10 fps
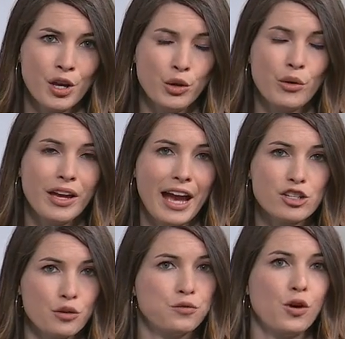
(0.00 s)
You can
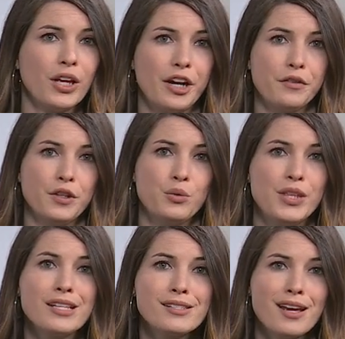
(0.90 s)
catch our full interview
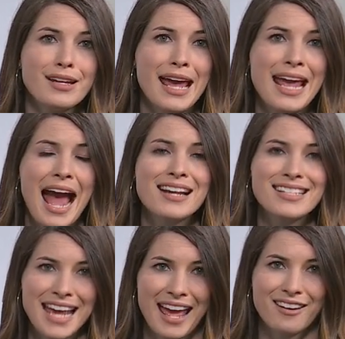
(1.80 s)
this Sunday at
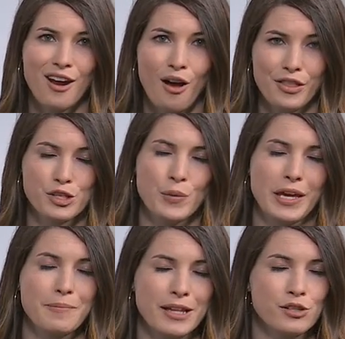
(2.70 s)
10 on This
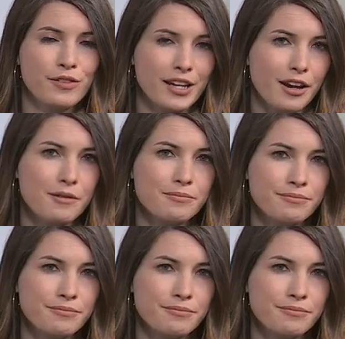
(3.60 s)
Week in Pennsylvania.